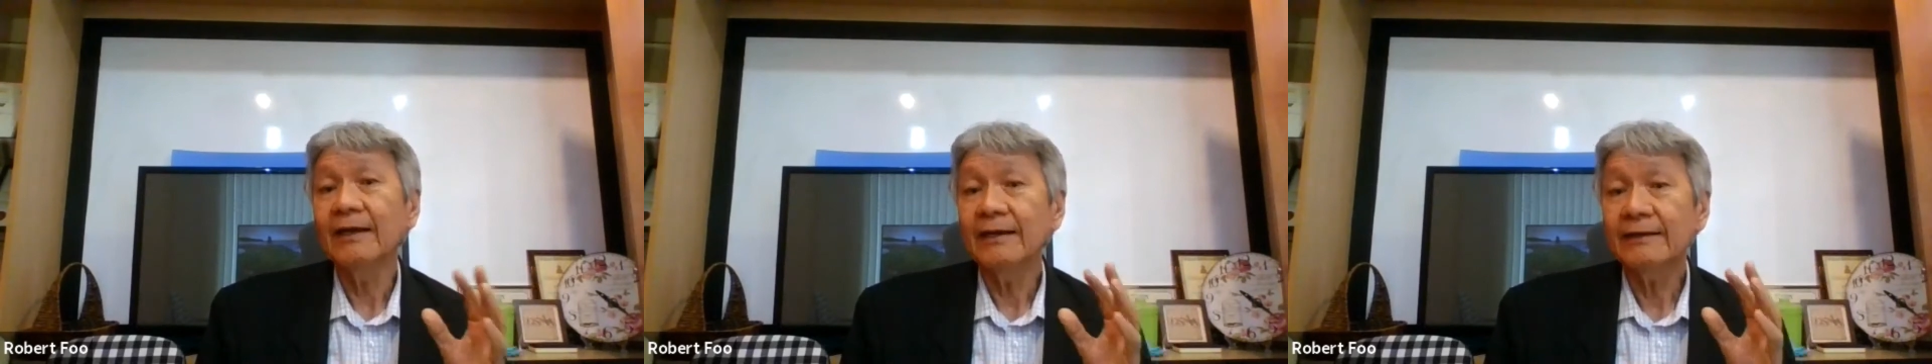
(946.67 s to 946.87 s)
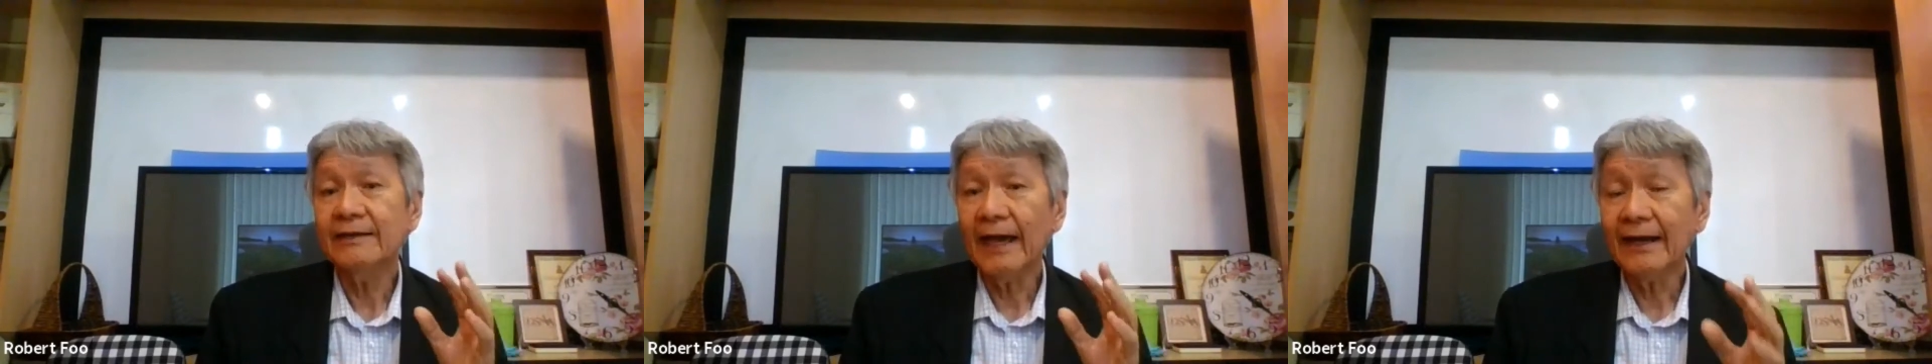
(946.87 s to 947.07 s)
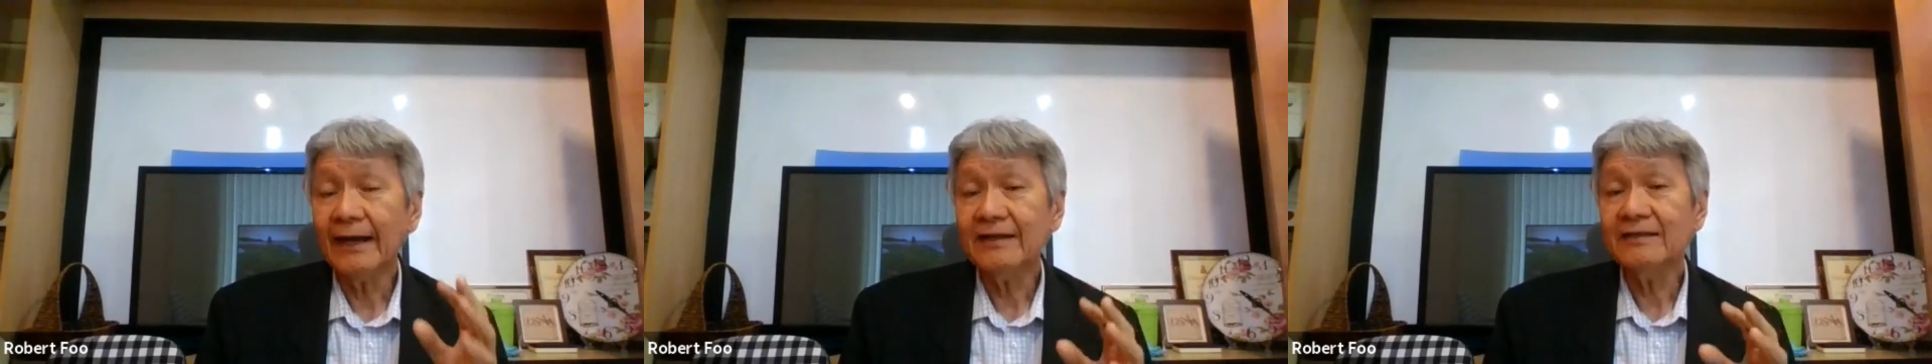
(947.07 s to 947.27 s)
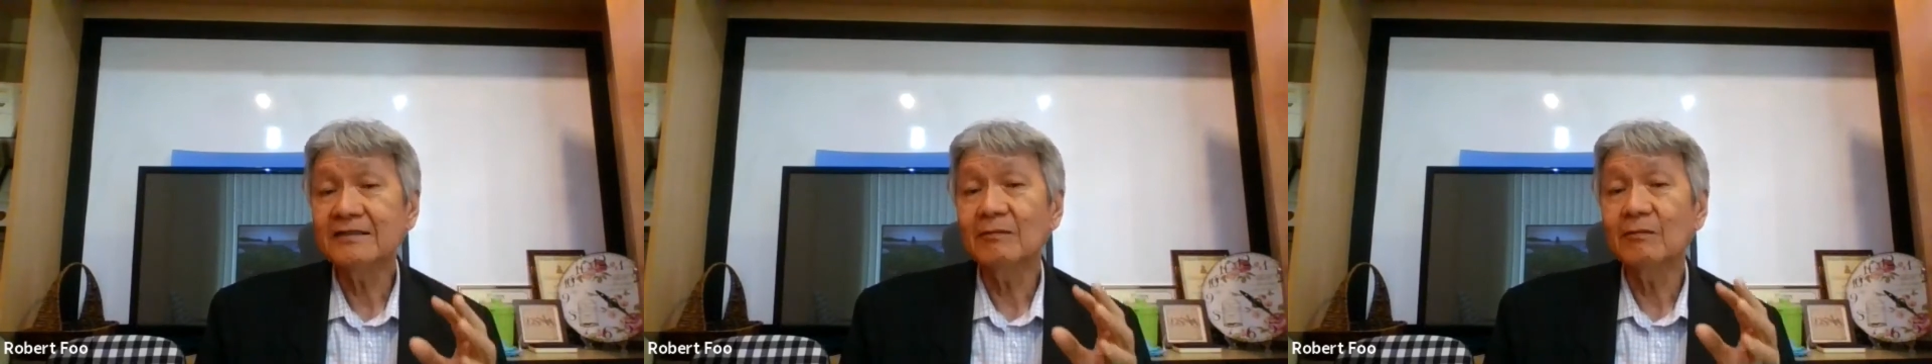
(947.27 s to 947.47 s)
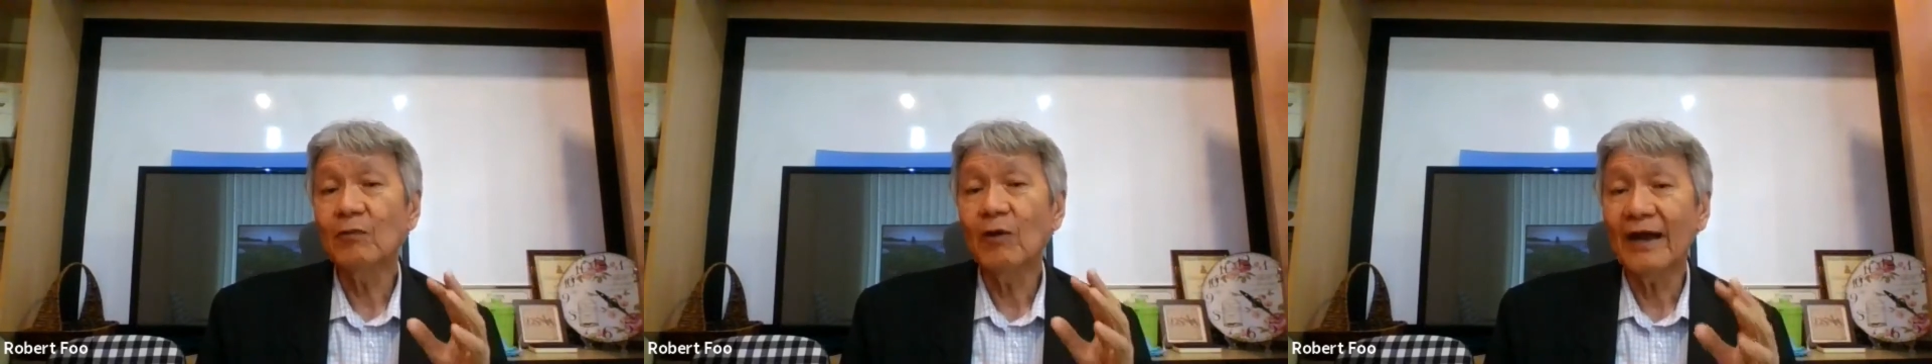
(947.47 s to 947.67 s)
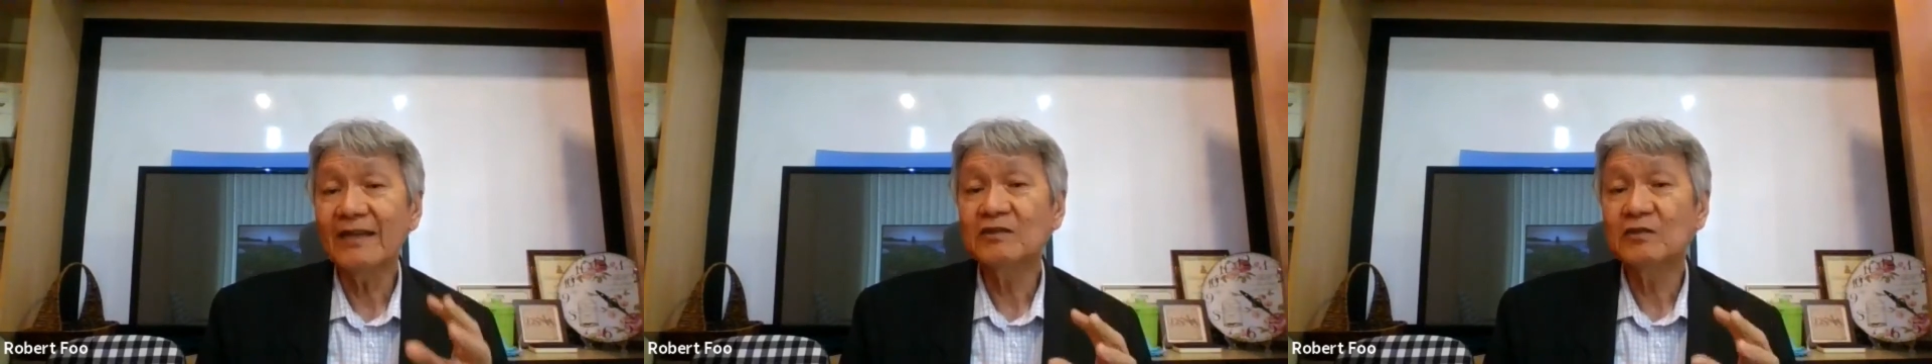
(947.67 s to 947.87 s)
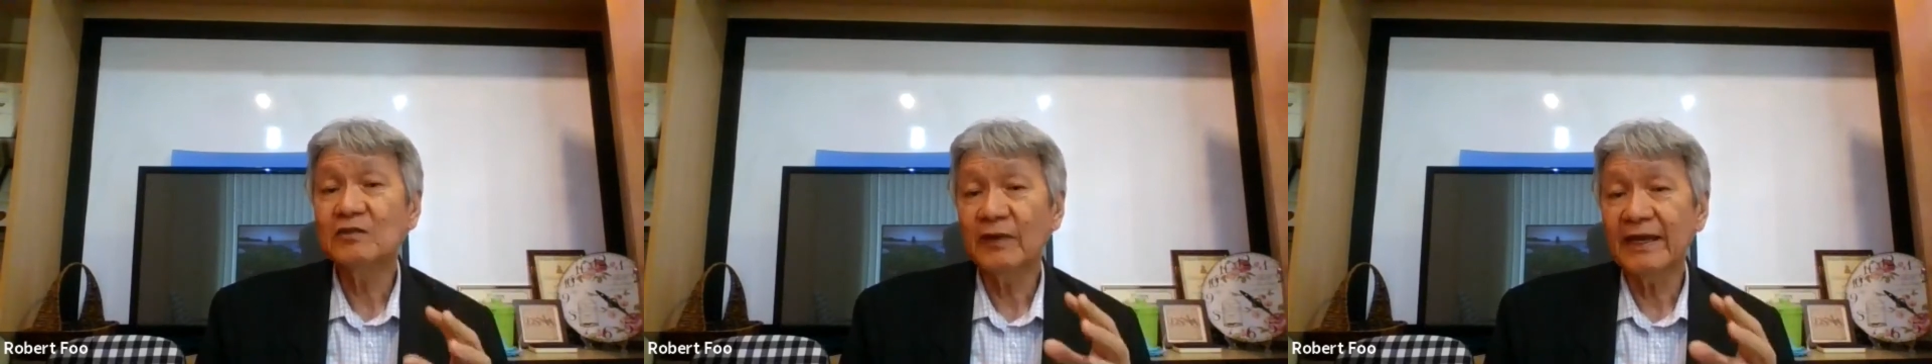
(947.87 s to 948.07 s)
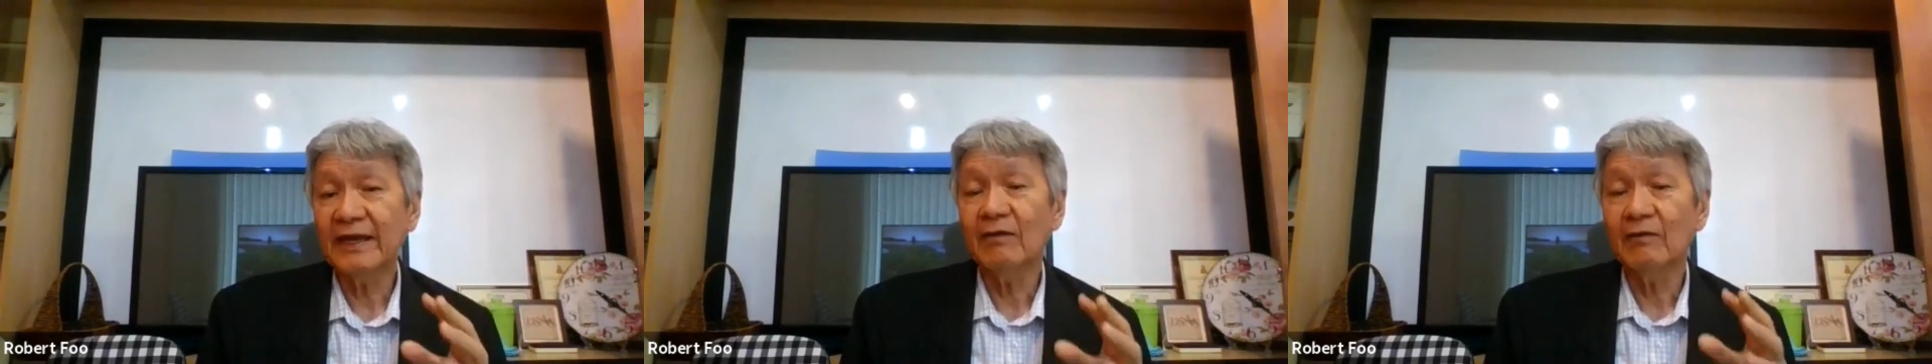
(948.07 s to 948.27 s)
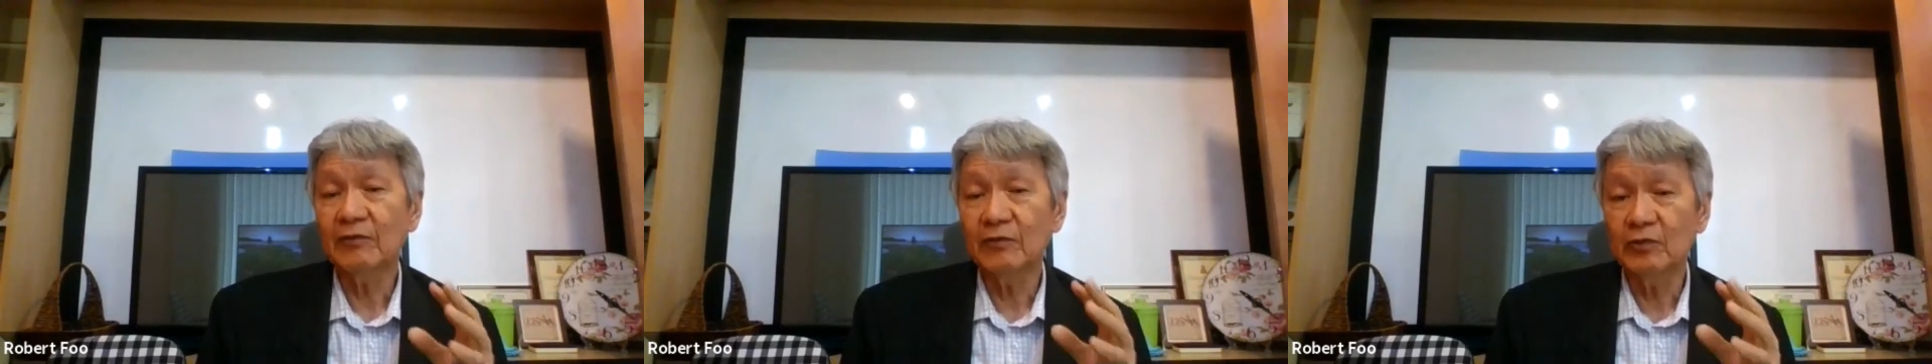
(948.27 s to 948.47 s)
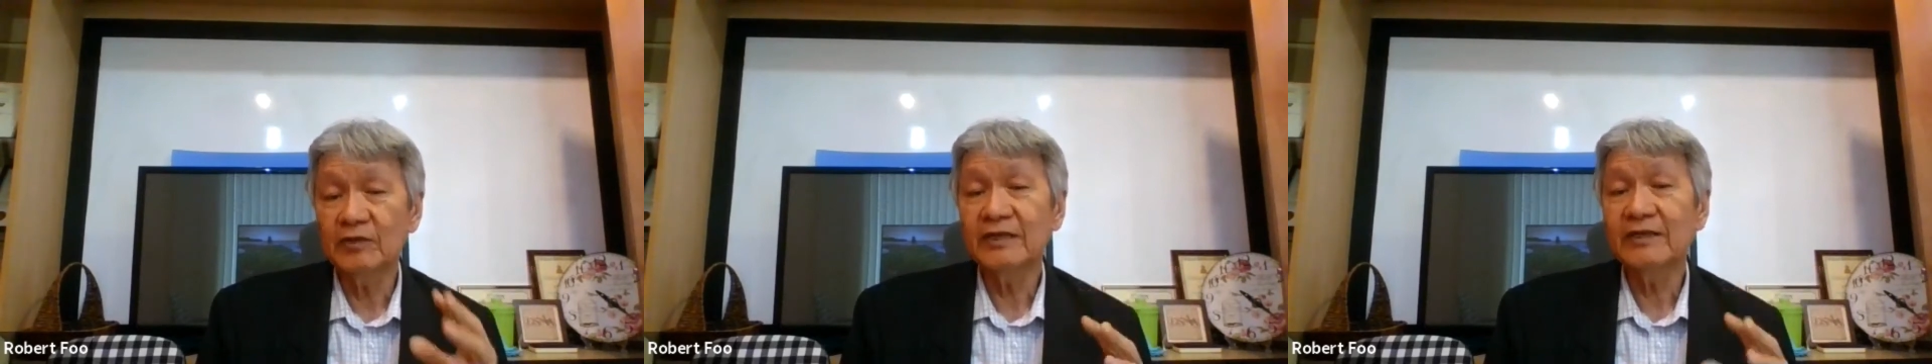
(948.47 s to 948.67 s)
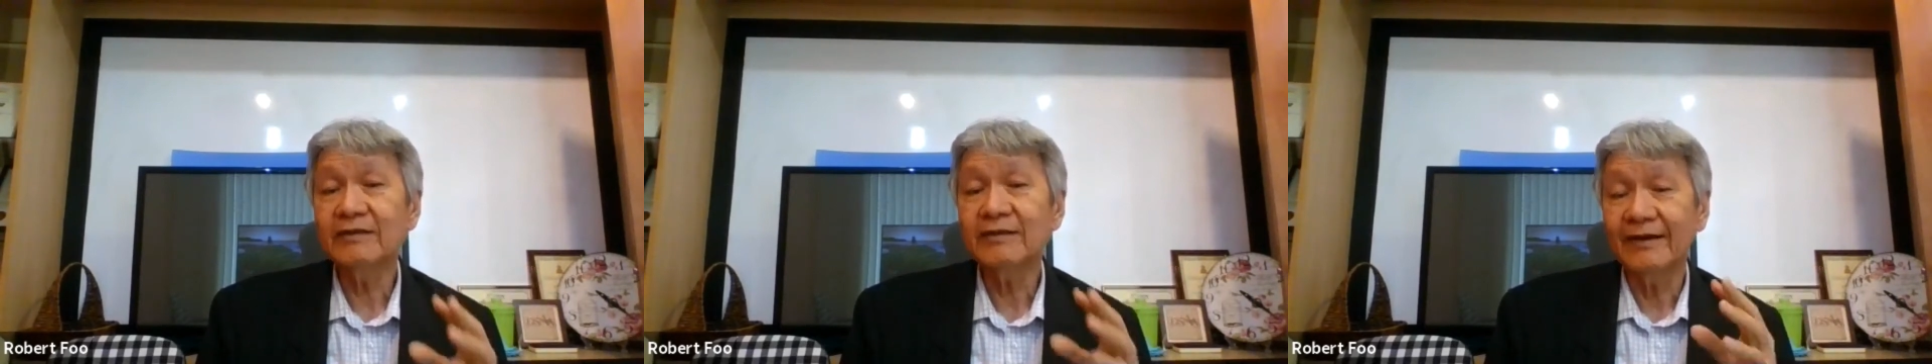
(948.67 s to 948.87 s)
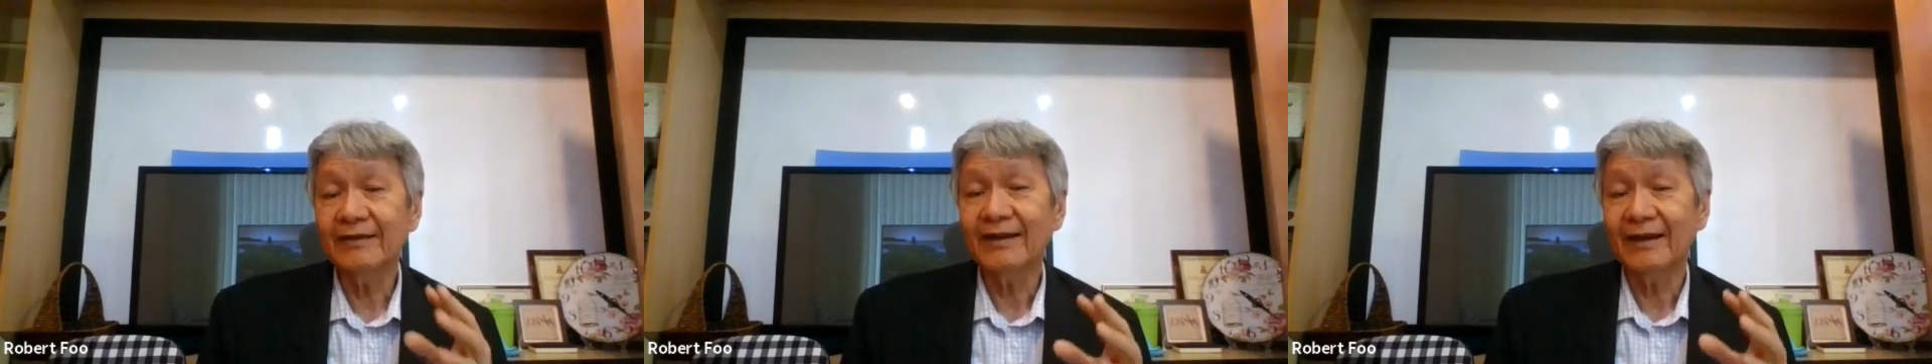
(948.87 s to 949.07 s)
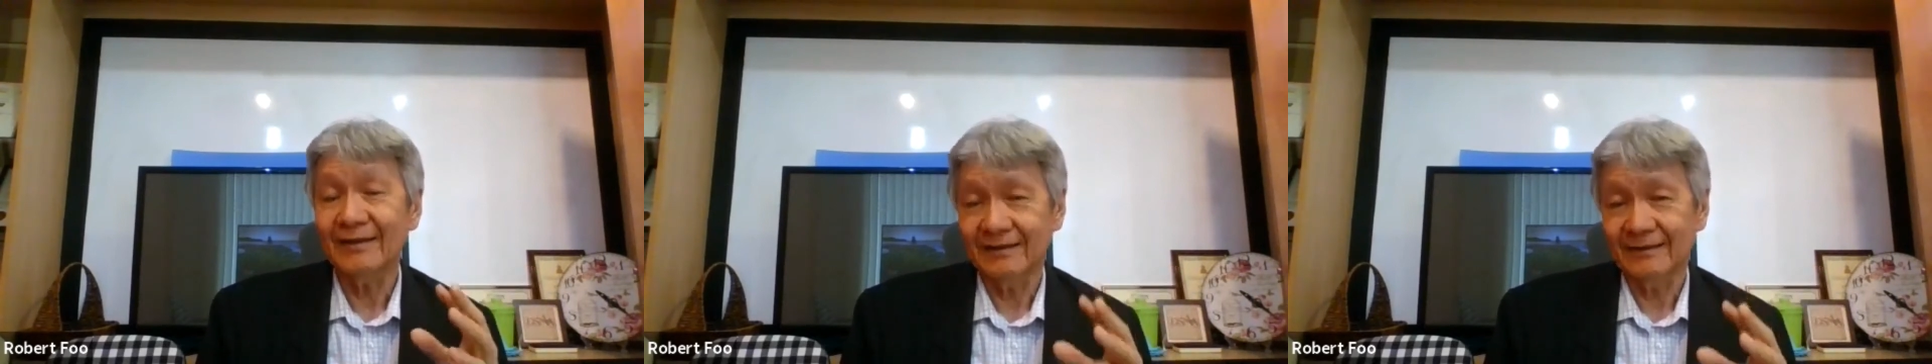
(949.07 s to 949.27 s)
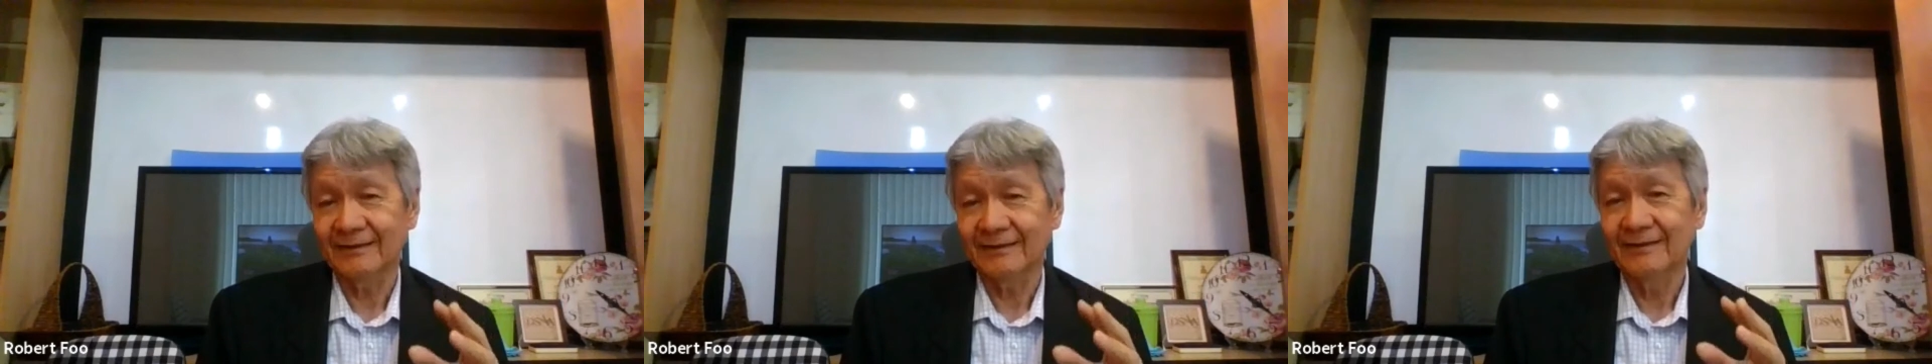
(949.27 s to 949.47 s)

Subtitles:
That is a wise way of using credit card.